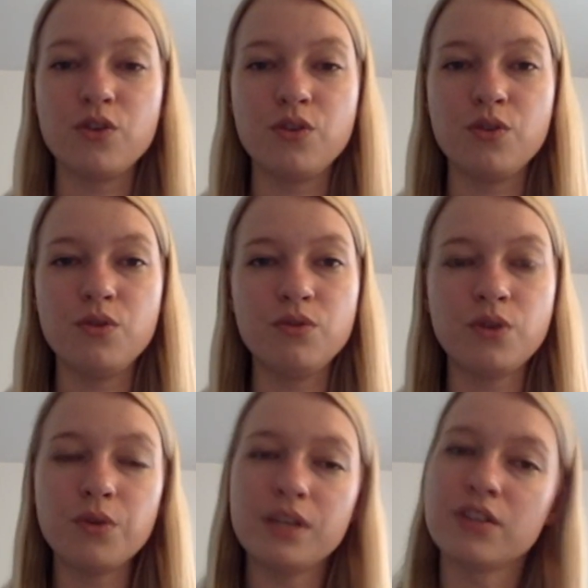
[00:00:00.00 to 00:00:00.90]
You
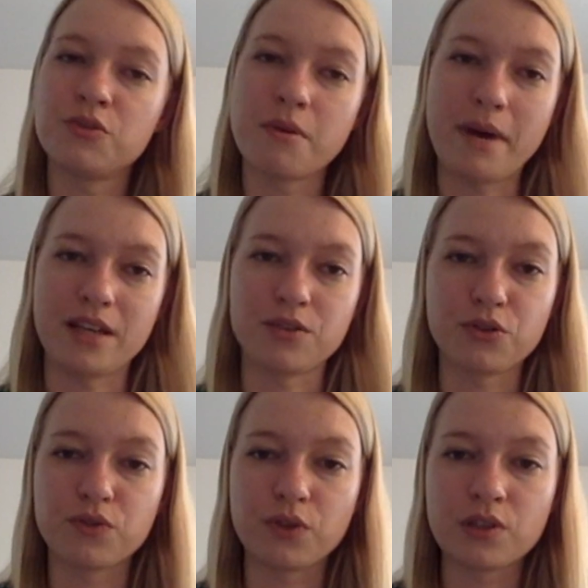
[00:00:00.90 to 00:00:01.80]
don't need to do a
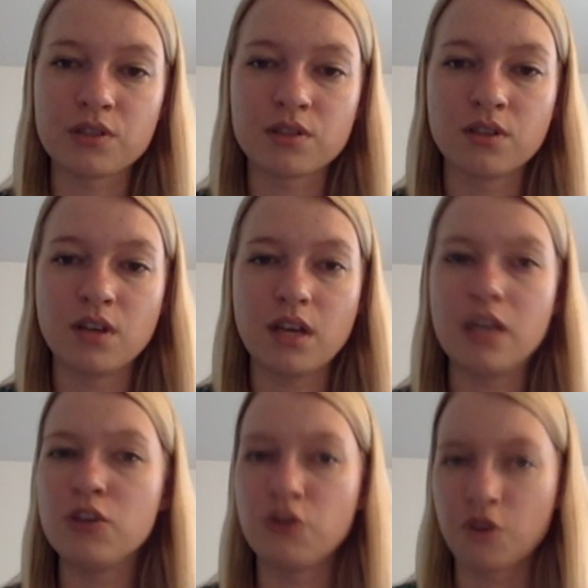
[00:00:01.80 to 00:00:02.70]
master's first.
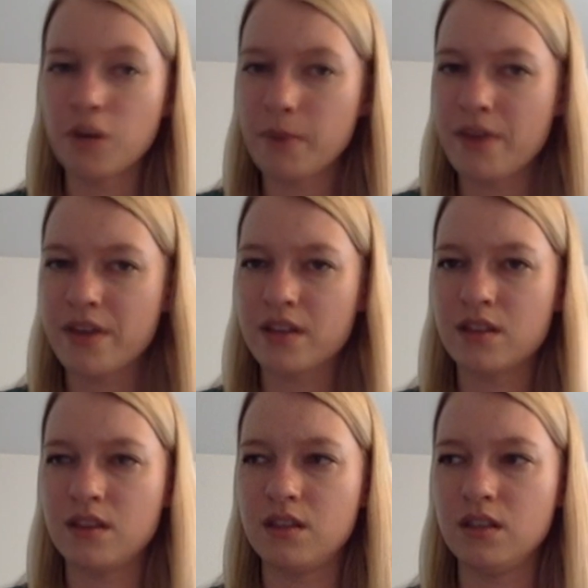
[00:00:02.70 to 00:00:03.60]
In Europe, I think
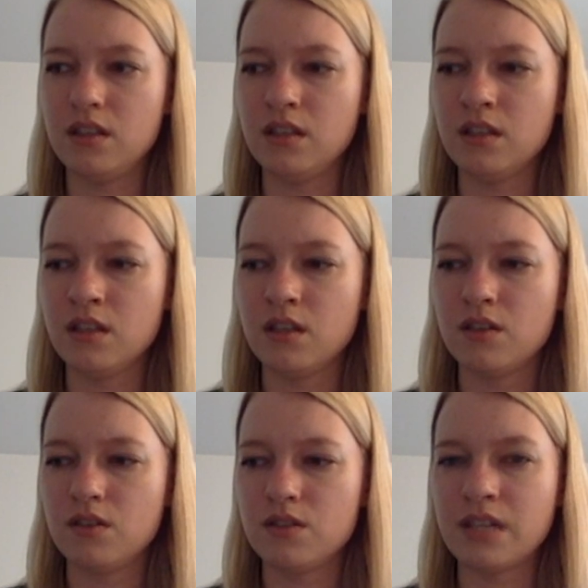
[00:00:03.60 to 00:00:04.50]
the
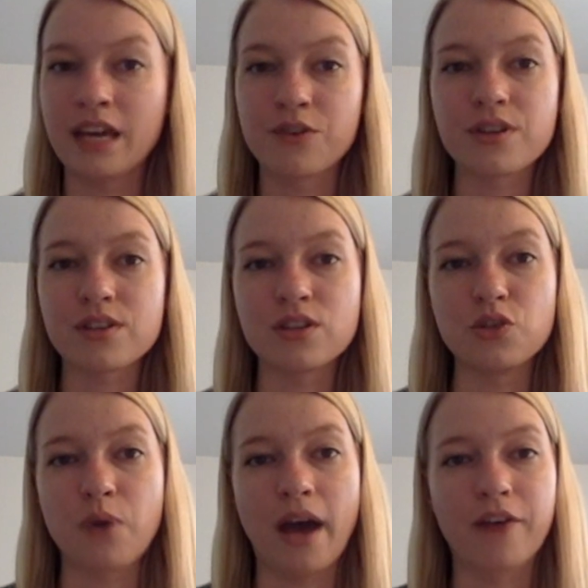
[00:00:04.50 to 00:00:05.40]
standard is that
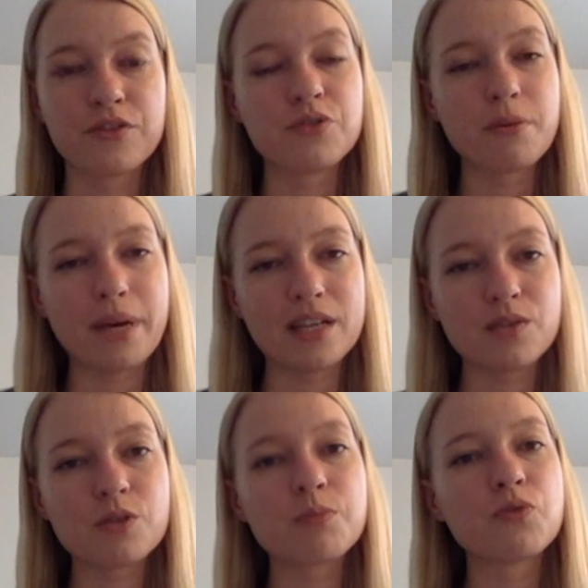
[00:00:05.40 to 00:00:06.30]
you have to do a
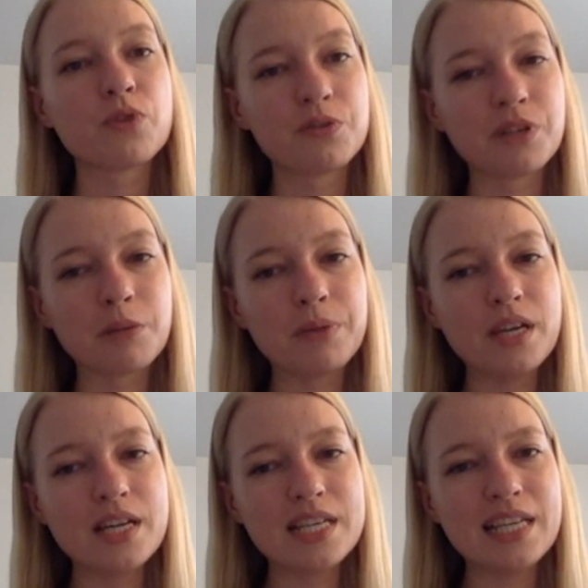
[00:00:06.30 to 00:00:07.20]
master's before doing a
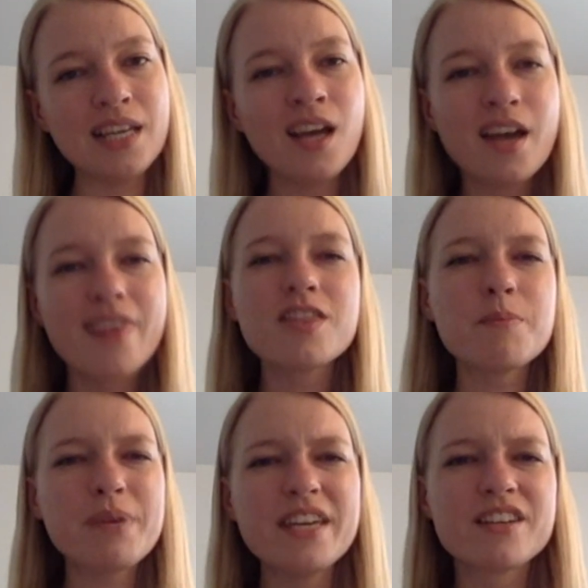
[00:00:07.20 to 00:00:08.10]
PhD. And then the
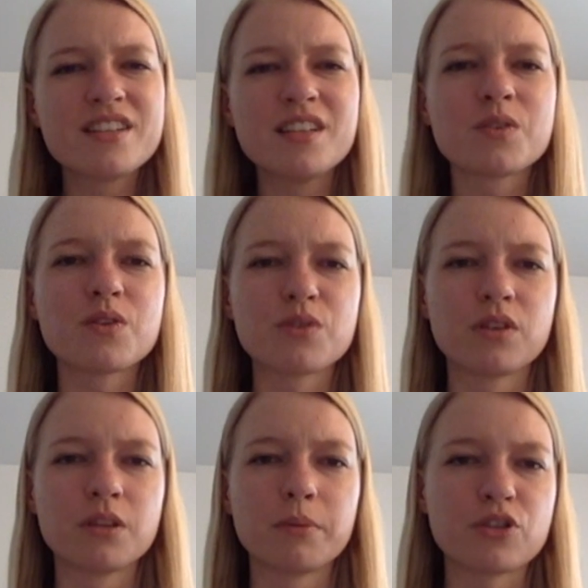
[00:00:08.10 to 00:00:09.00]
PhD is also a
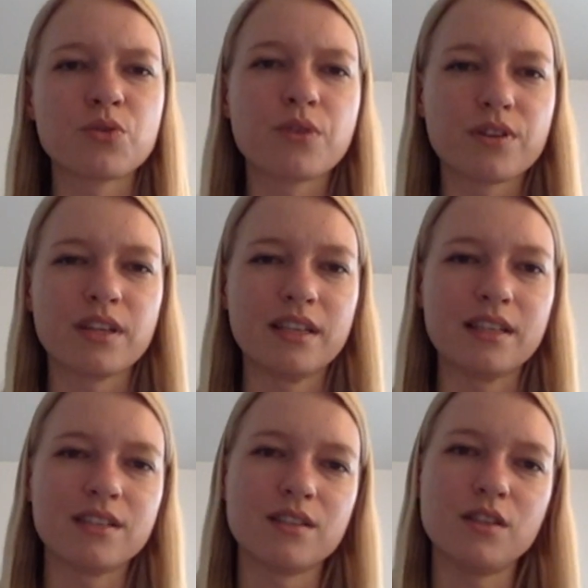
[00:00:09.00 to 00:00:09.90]
little bit shorter than it
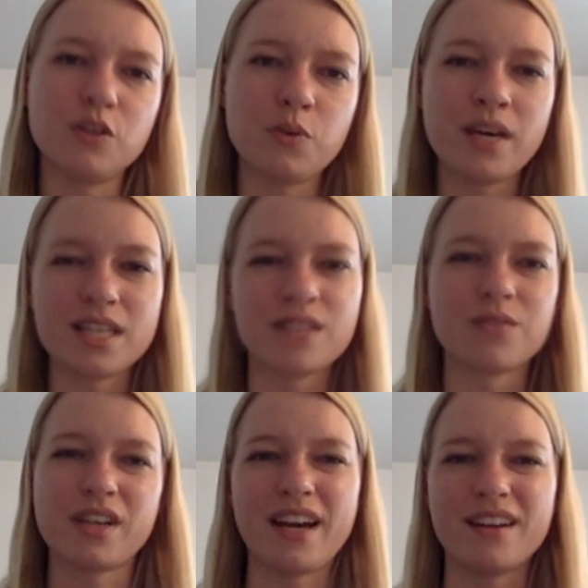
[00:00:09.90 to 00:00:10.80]
is in the US, and so
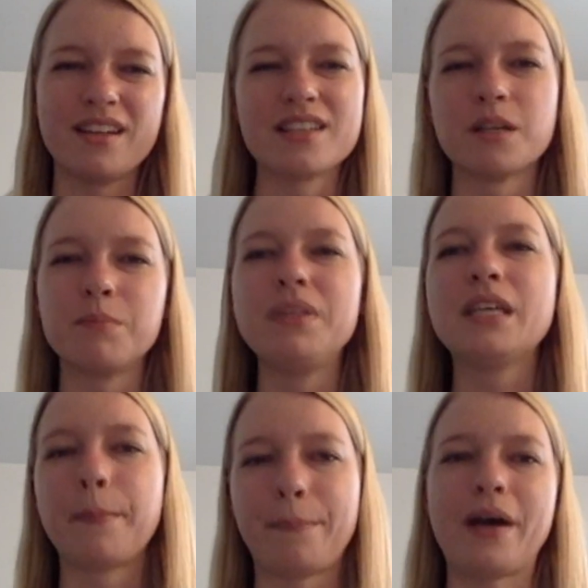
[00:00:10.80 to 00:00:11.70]
it kind of ends up
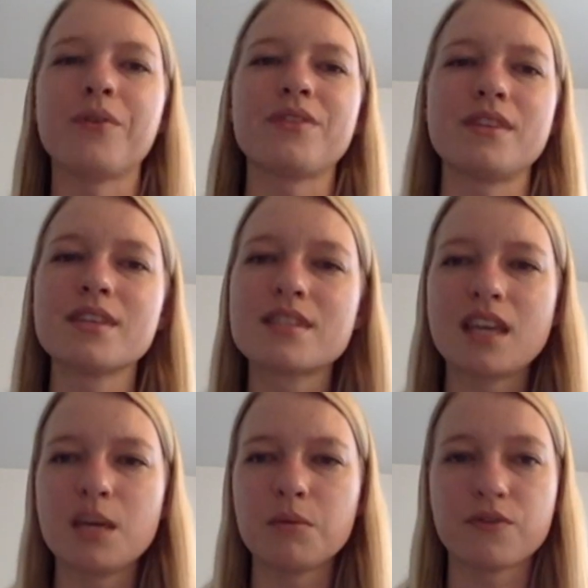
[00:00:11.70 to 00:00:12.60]
being about the
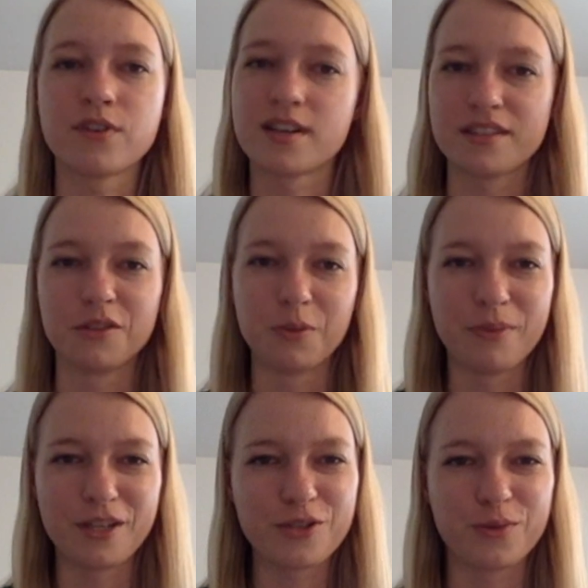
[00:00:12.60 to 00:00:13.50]
same, if not a little
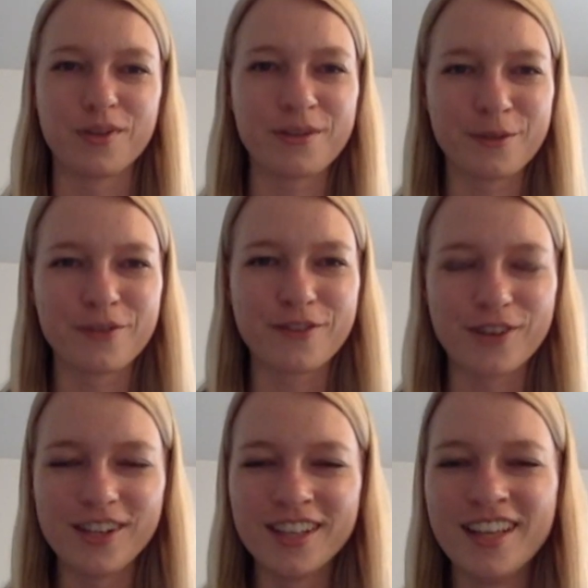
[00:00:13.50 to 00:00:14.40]
bit shorter
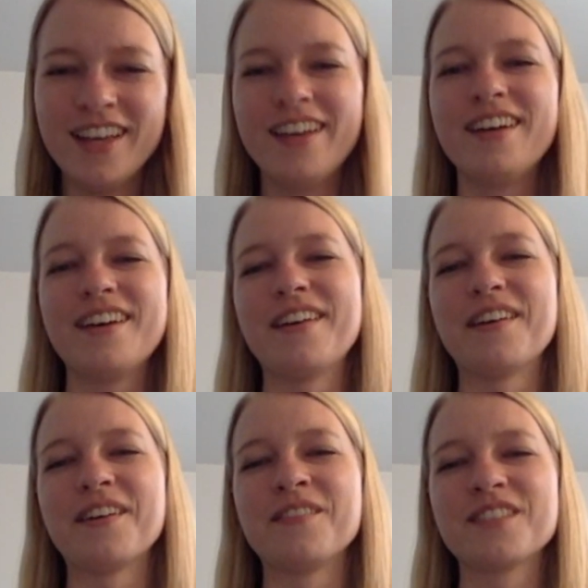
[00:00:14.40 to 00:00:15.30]
overall.
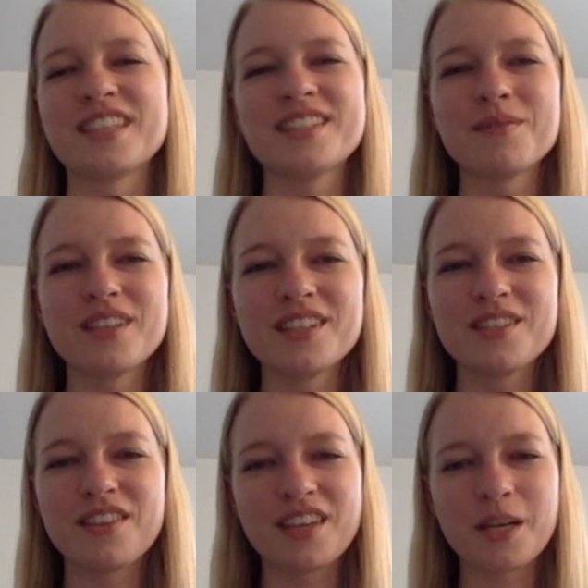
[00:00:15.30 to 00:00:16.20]
So that's something
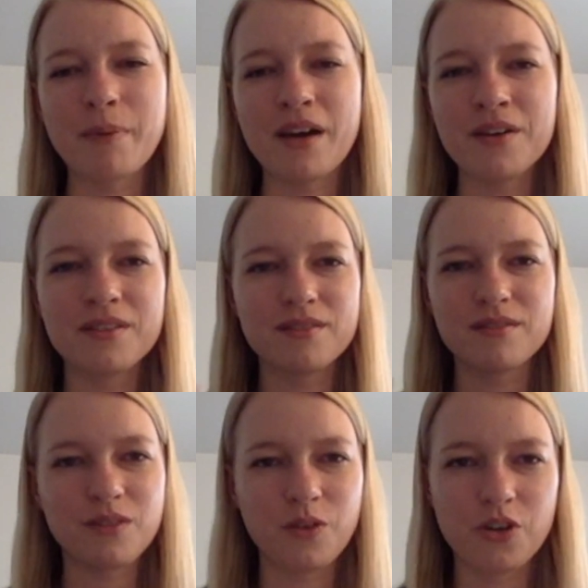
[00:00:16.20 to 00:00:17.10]
to think about.
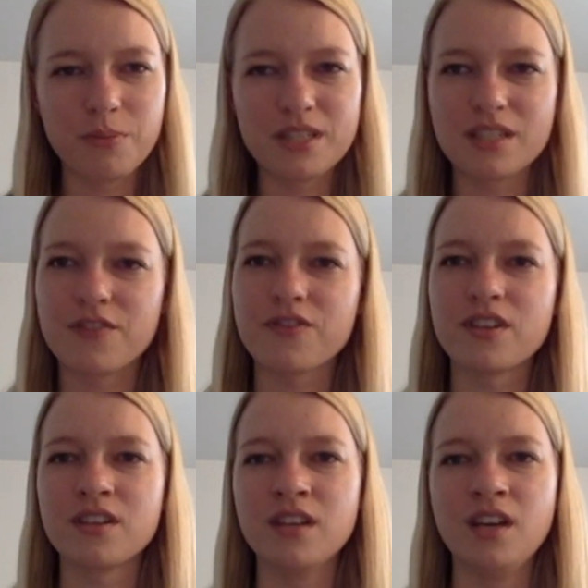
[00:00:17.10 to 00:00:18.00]
Europe is
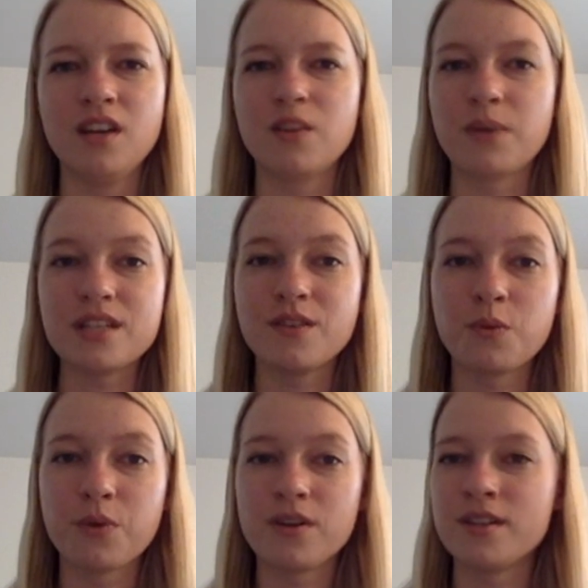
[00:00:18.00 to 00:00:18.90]
different. The rest of the
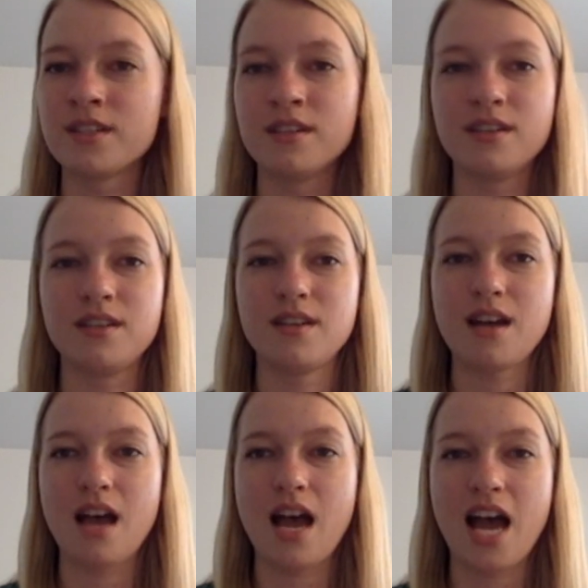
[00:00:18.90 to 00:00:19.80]
world,
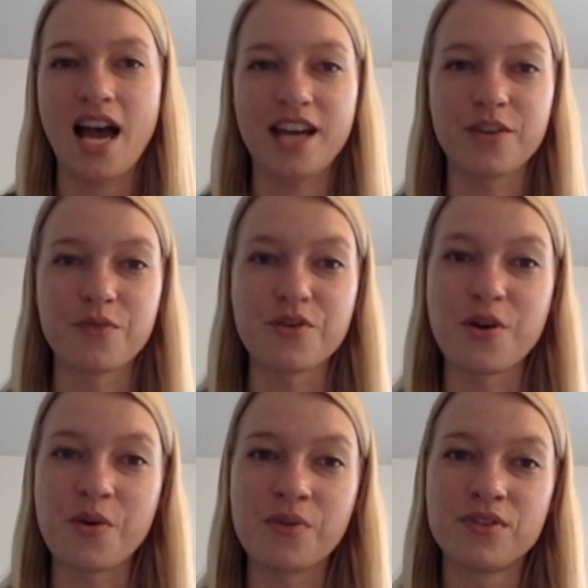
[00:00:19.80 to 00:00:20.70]
I don't
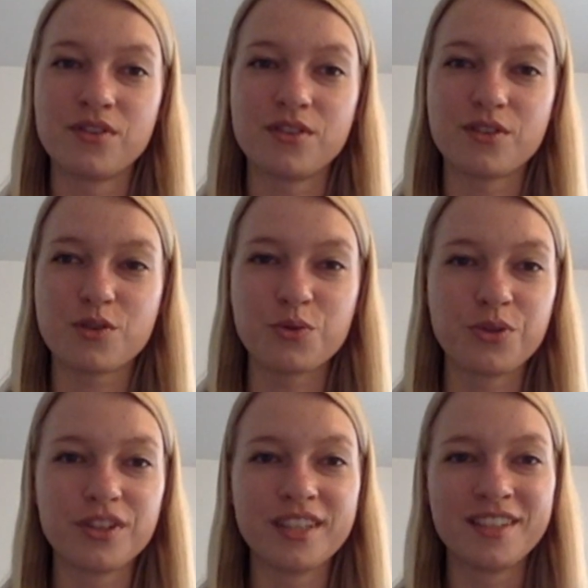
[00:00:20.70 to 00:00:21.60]
know.
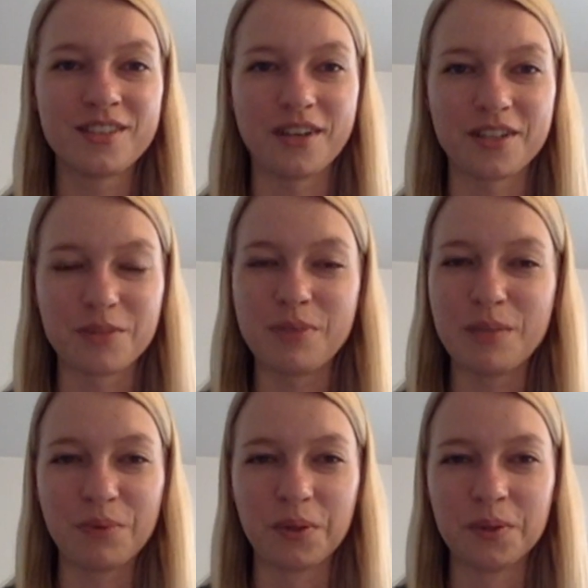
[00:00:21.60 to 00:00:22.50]
Google it, talk to
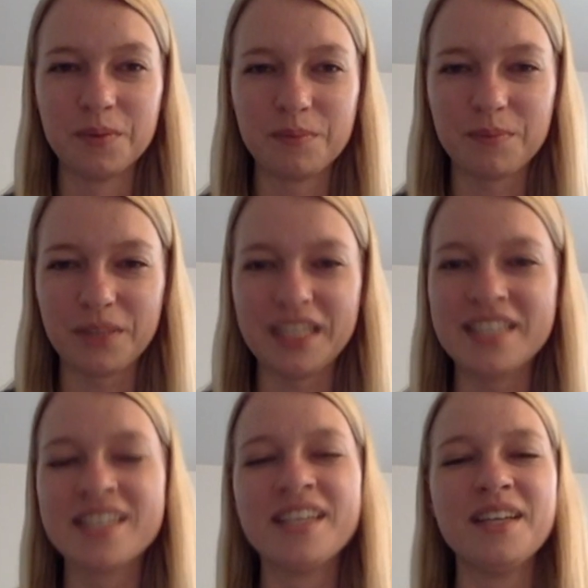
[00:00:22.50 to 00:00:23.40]
people,
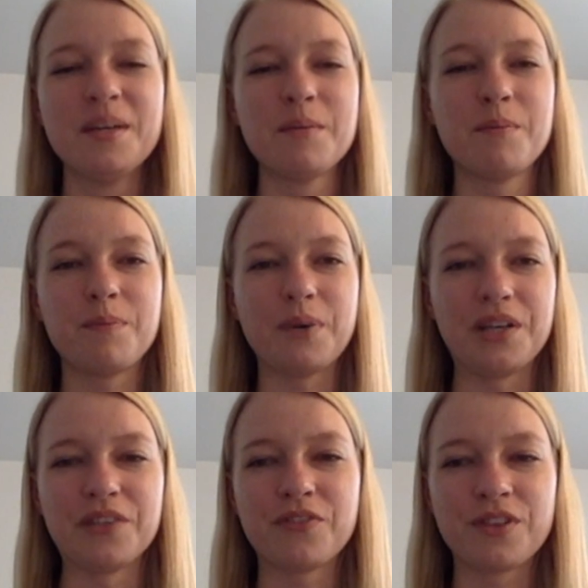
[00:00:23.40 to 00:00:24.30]
please.
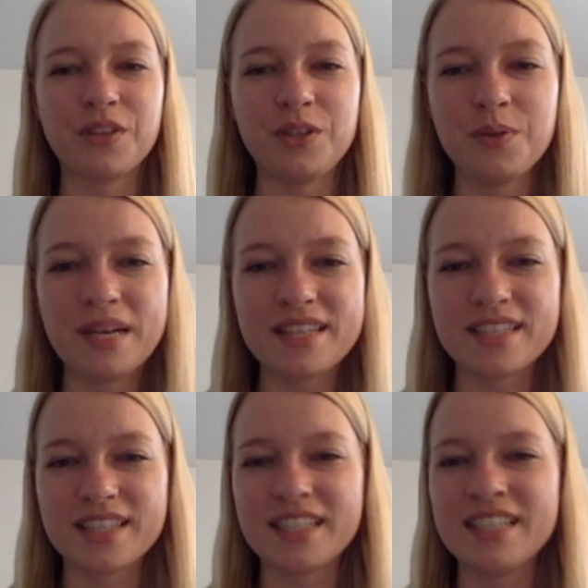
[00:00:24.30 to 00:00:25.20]
But for the US
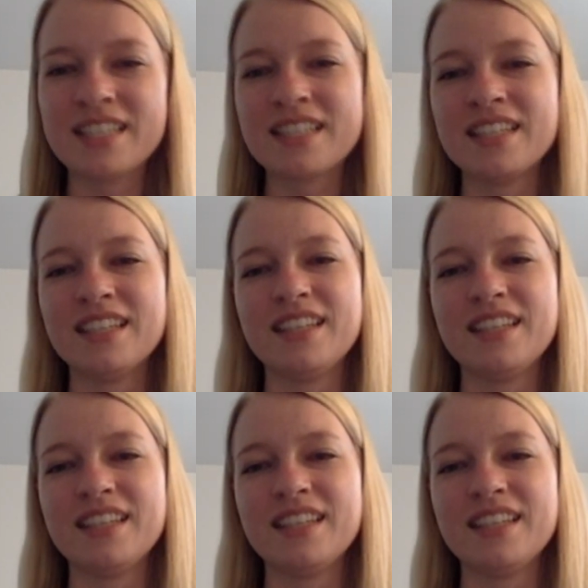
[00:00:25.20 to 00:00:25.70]
at least,